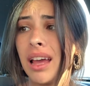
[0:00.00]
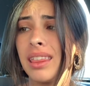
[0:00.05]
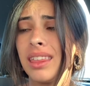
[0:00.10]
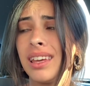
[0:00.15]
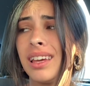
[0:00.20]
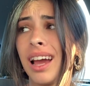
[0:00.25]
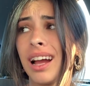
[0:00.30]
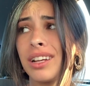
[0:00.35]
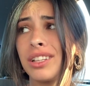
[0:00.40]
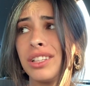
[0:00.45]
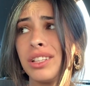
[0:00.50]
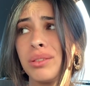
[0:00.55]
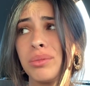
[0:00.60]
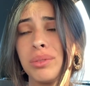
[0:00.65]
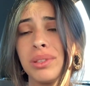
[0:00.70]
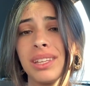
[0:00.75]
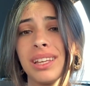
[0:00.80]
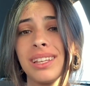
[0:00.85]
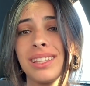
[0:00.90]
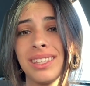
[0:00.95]
think actually this
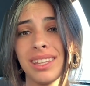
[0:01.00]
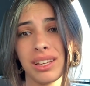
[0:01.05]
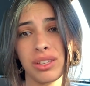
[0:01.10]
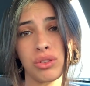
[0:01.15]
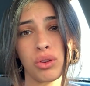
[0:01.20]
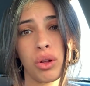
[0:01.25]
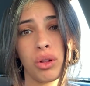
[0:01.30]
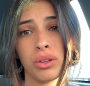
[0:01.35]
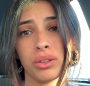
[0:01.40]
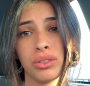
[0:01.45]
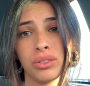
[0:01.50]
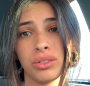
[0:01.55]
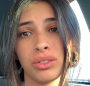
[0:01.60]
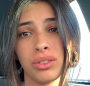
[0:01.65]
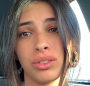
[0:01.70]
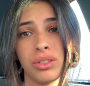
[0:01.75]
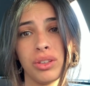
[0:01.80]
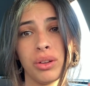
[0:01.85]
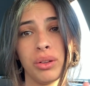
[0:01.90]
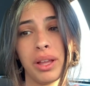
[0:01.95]
was like $6.
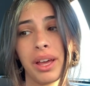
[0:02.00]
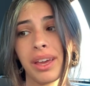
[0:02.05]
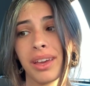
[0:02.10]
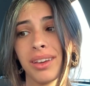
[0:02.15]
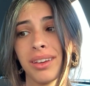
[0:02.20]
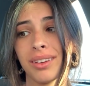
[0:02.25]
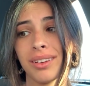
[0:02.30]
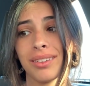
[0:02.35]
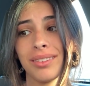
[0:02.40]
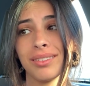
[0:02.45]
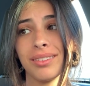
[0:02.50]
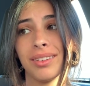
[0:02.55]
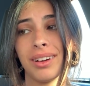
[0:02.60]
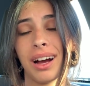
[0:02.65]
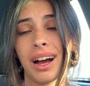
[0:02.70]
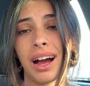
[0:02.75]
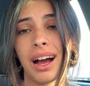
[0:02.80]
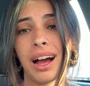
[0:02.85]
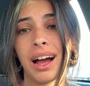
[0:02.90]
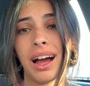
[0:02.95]
So like,
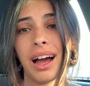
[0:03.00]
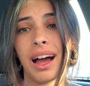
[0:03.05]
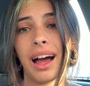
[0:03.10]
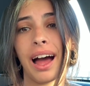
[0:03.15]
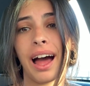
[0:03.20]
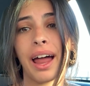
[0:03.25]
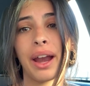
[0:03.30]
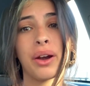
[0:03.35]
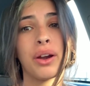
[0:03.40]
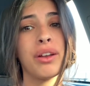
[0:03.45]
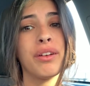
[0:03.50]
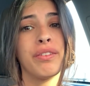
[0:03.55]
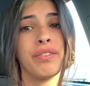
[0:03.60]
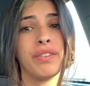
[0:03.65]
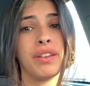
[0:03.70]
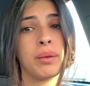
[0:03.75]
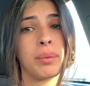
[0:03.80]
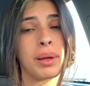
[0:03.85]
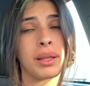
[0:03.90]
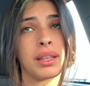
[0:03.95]
I don't know how to
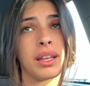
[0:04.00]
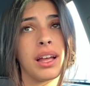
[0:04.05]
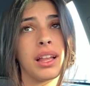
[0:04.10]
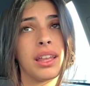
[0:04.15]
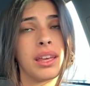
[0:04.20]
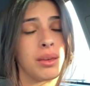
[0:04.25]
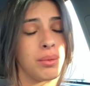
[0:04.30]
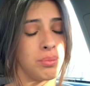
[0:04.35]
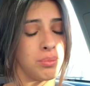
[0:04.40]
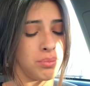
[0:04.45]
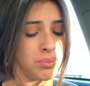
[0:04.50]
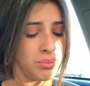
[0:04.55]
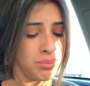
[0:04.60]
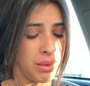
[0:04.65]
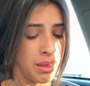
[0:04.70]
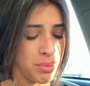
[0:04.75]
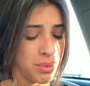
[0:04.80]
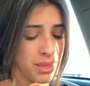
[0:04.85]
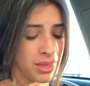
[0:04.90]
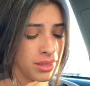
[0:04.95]
feel about that. Like,
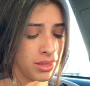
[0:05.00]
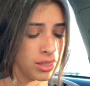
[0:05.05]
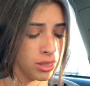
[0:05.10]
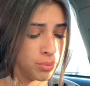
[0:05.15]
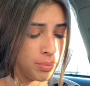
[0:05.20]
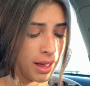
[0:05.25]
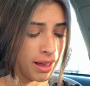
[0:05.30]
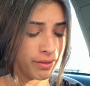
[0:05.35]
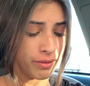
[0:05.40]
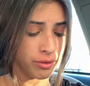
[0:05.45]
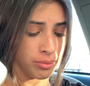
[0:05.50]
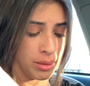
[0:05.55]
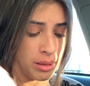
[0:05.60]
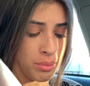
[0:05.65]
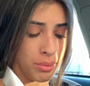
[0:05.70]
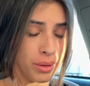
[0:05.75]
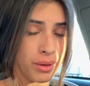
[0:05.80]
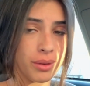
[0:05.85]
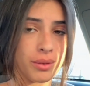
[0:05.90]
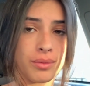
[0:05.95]
maybe this is bad for me,
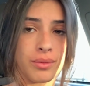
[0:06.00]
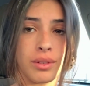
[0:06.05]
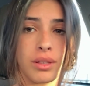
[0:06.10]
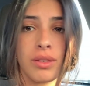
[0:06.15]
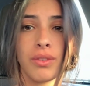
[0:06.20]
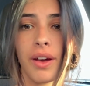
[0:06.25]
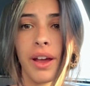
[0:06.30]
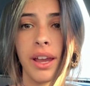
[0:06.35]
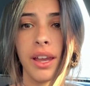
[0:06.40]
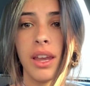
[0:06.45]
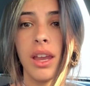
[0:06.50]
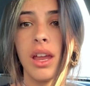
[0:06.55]
but it's fine.